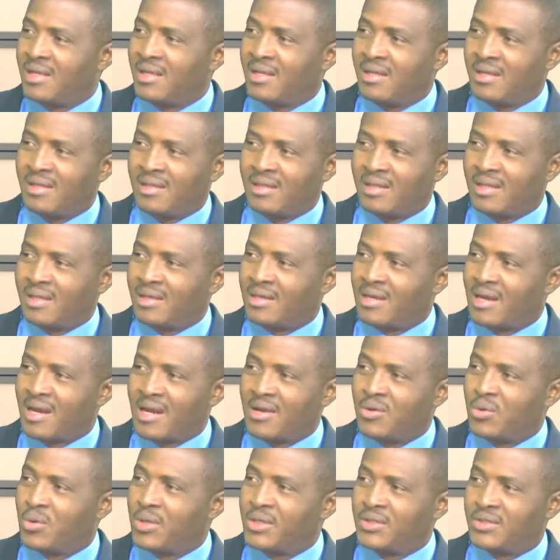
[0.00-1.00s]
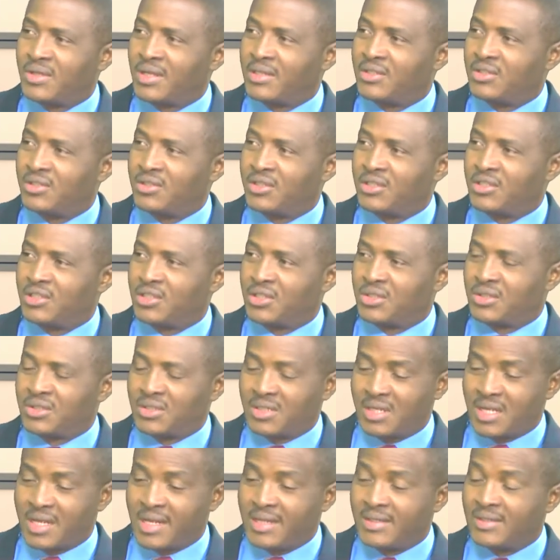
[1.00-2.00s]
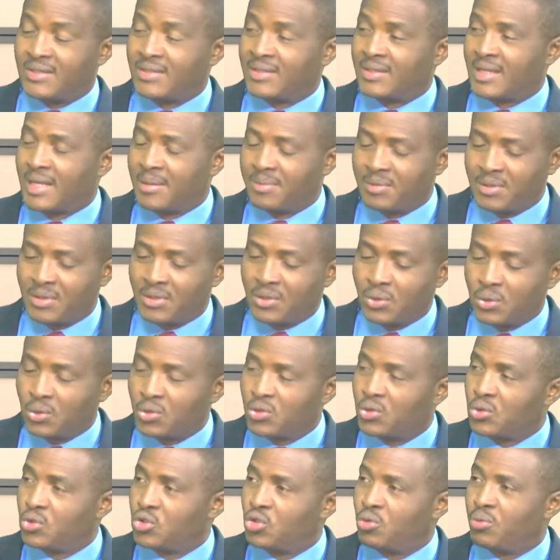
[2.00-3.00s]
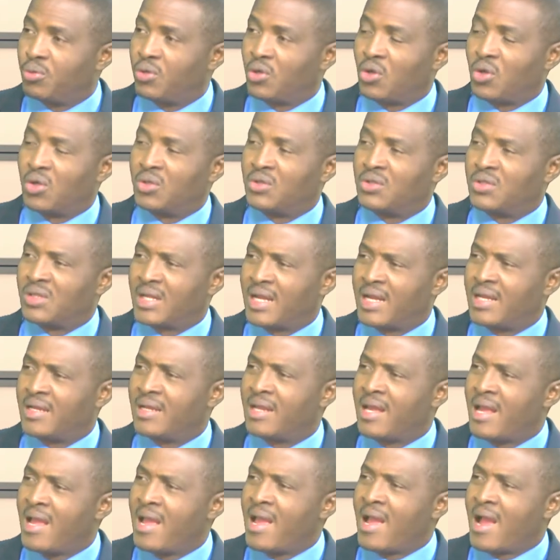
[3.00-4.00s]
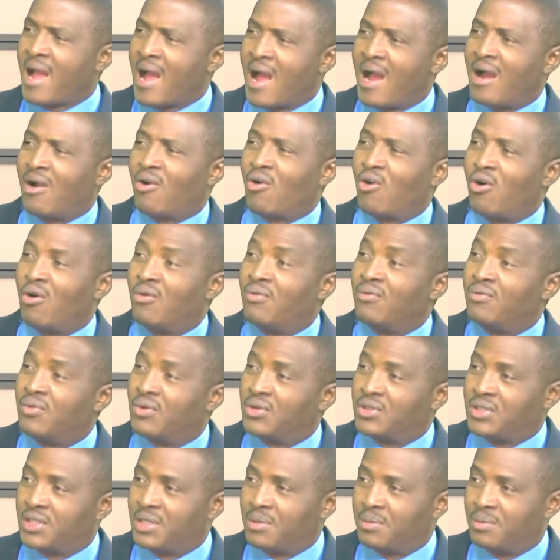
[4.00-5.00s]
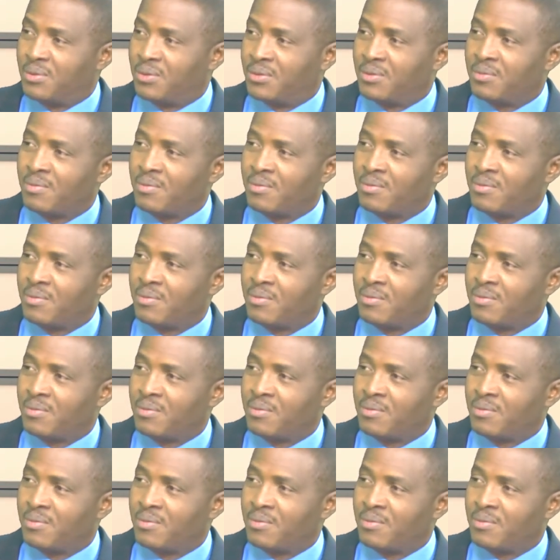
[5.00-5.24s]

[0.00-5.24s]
that there are no exaggerations, except those who should be concerned are comfortable